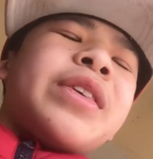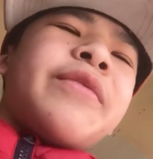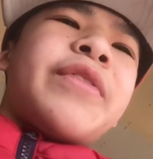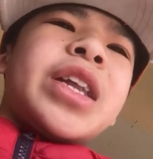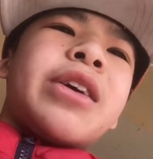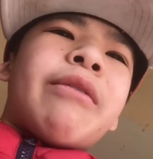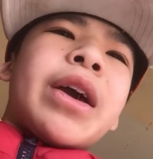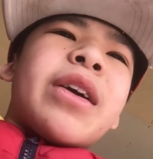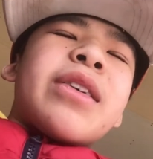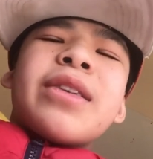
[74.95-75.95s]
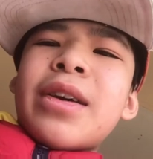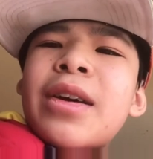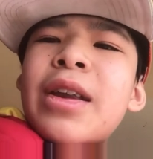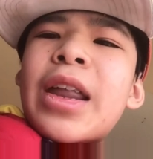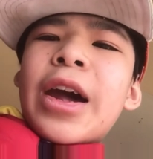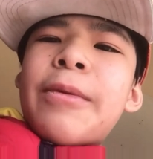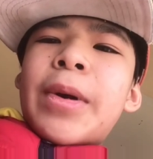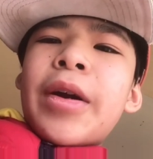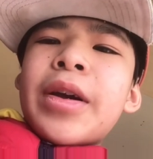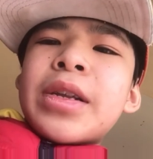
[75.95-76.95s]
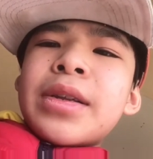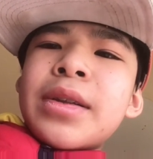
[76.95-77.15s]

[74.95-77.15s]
videoing landmarks